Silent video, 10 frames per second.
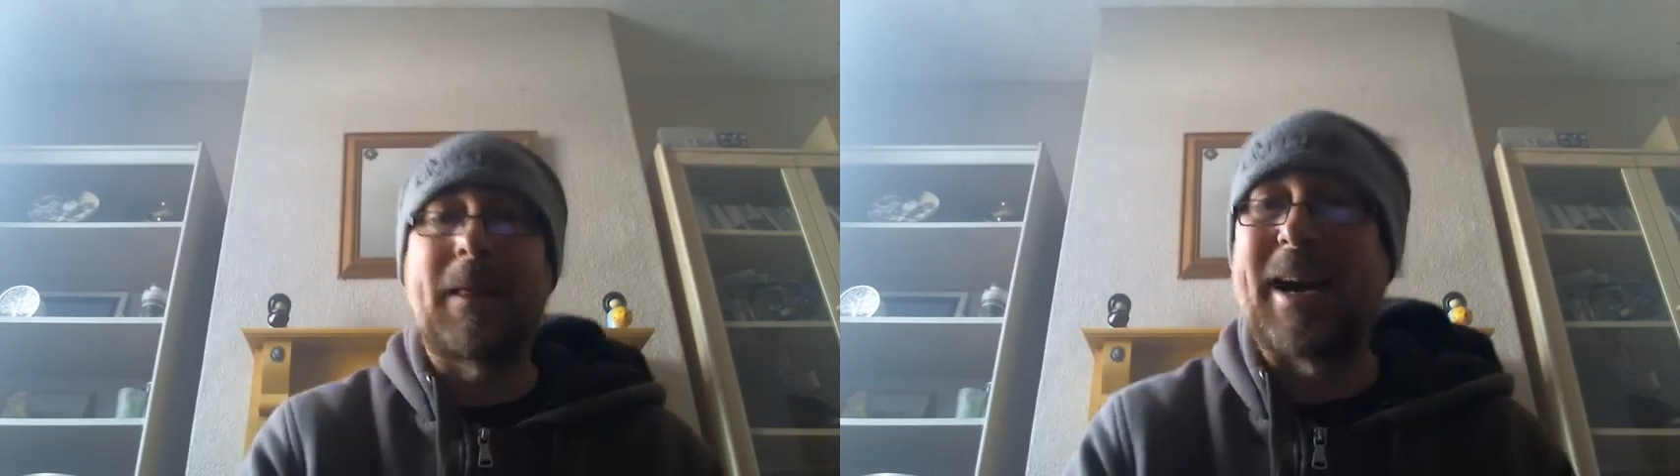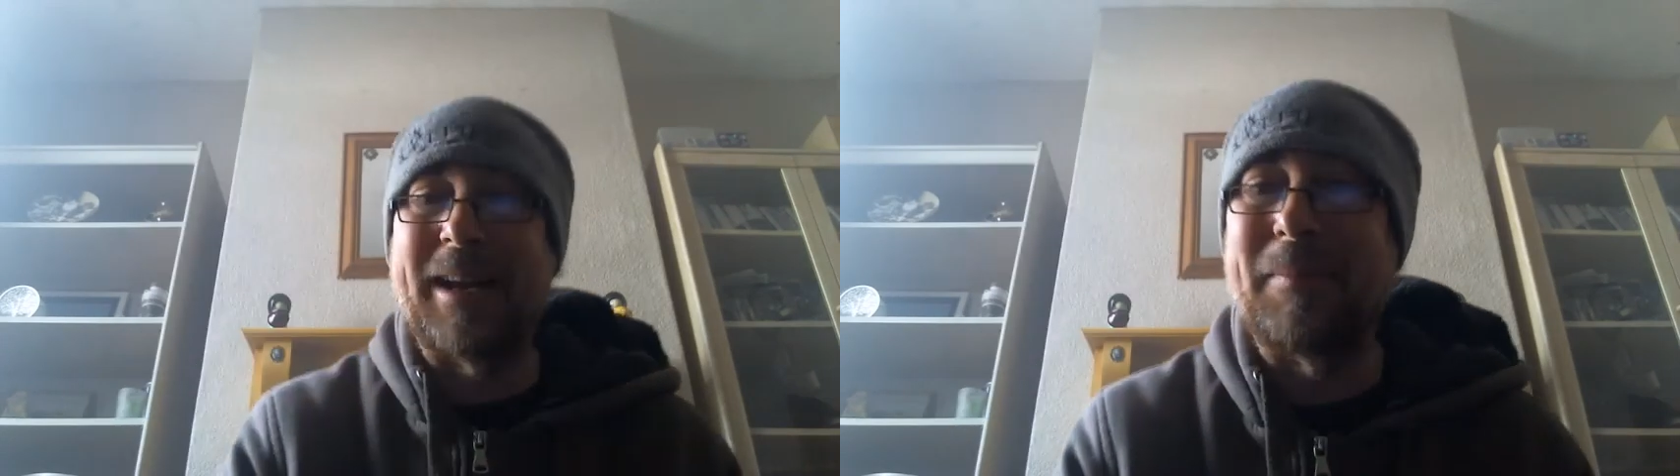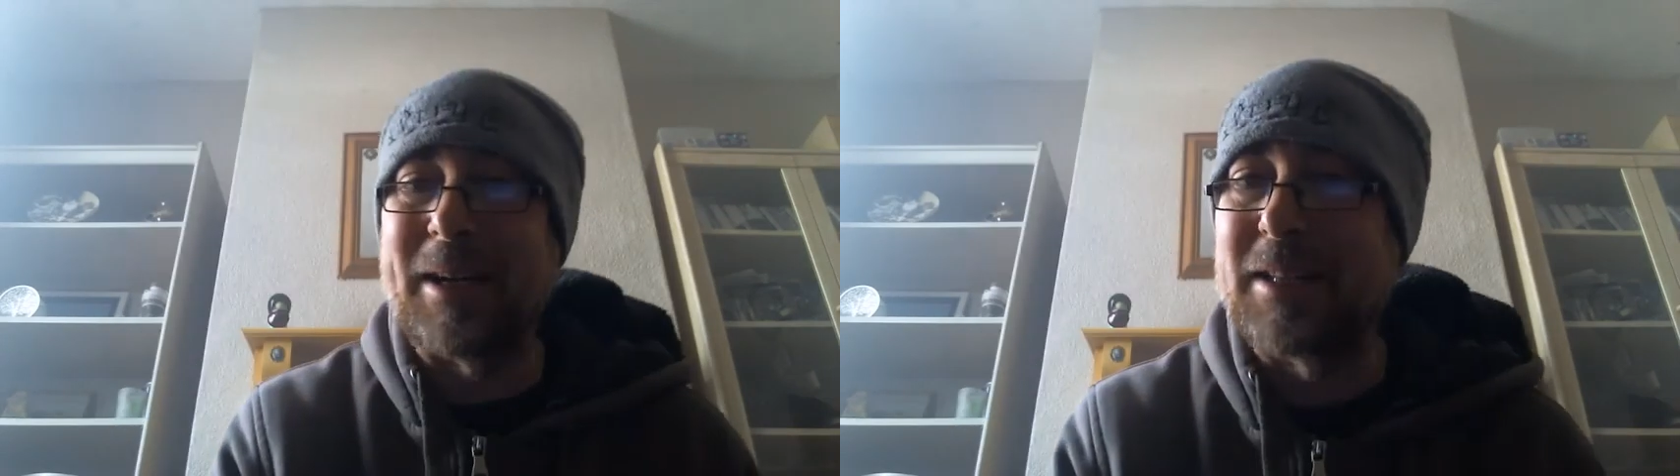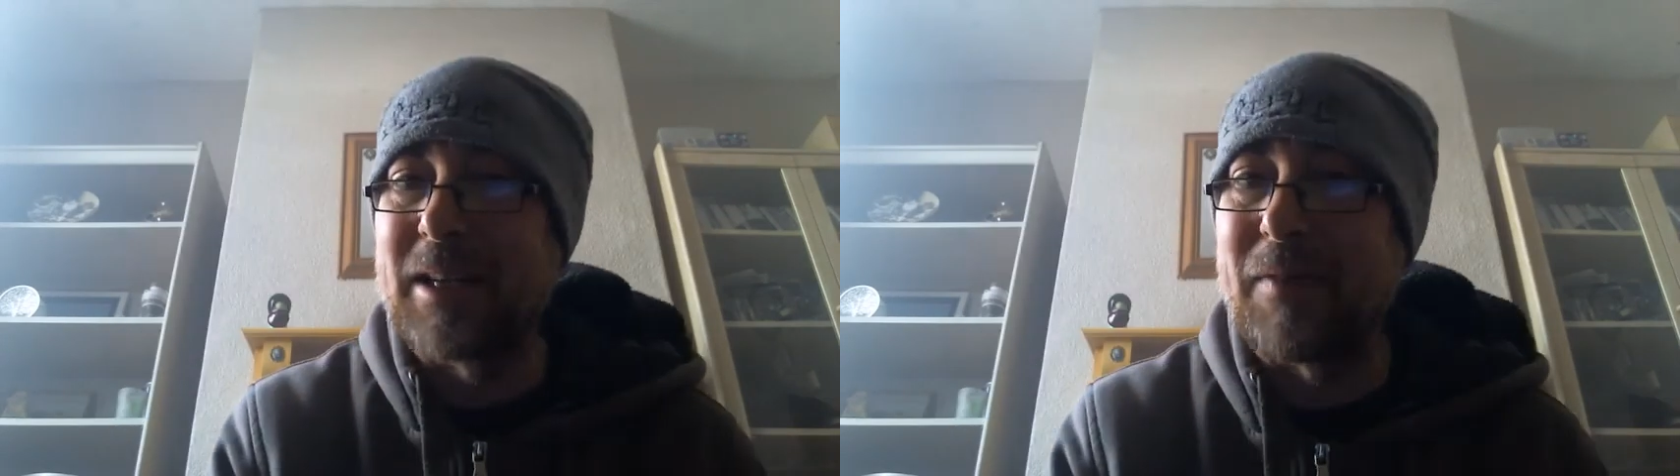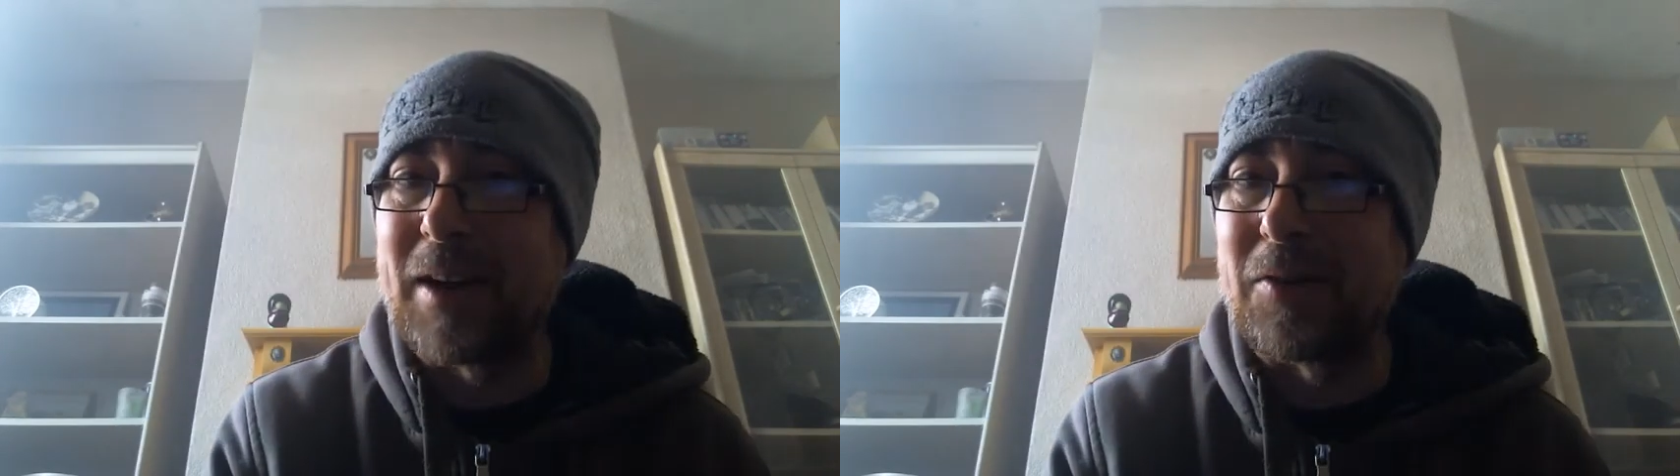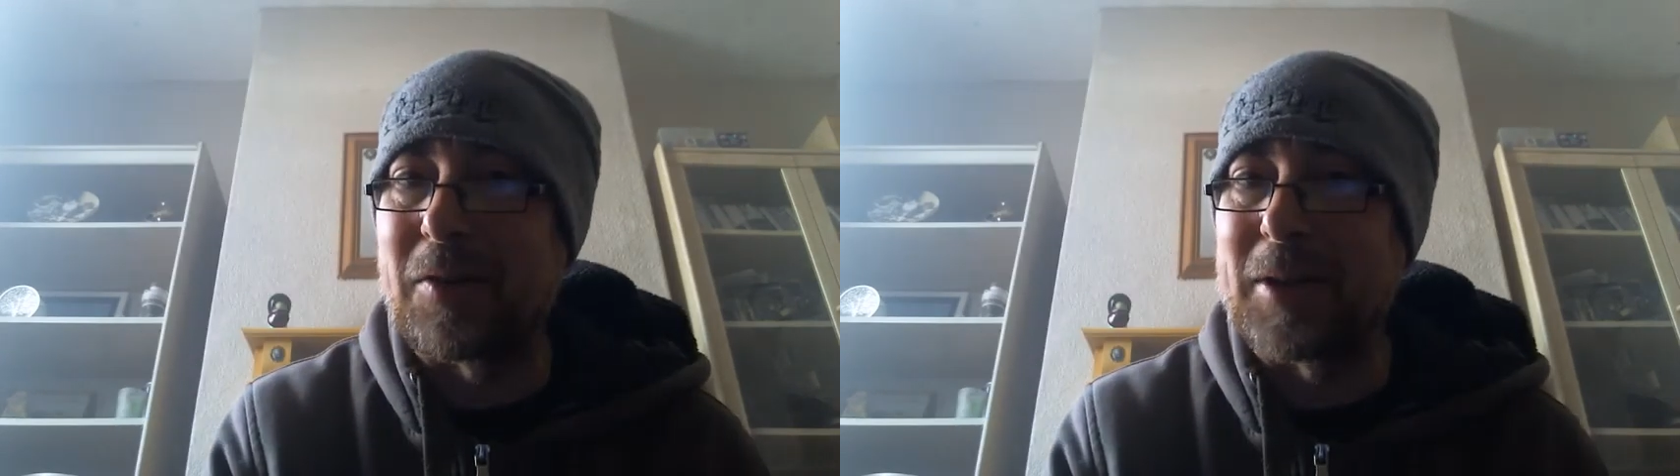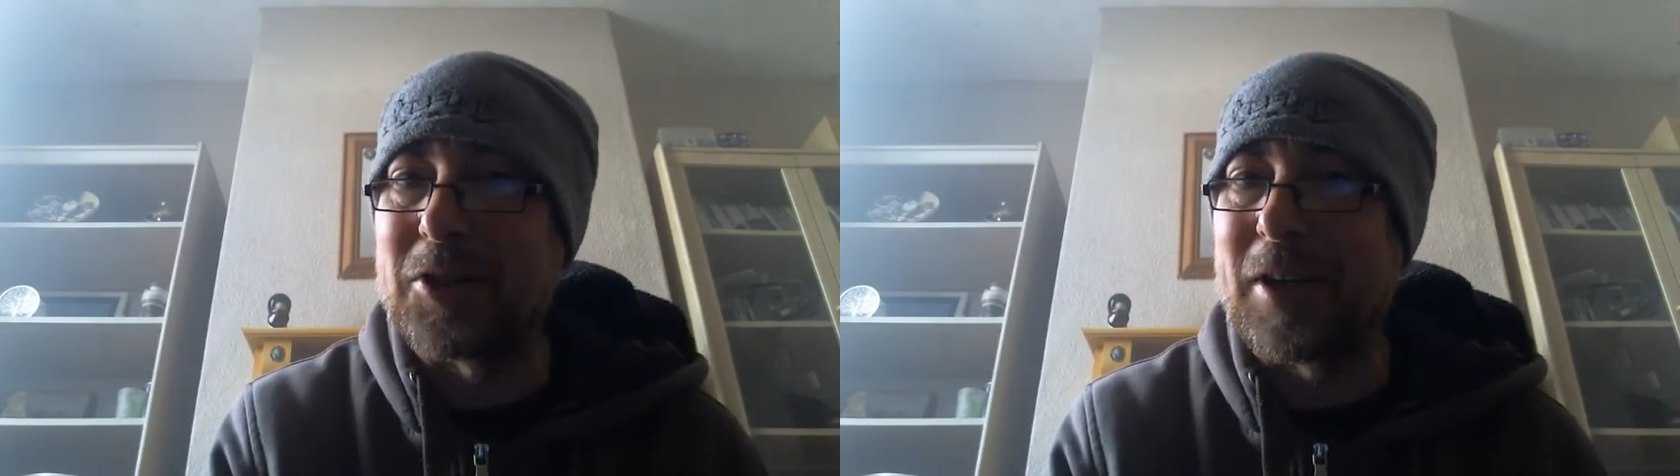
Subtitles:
and it makes the event look a bit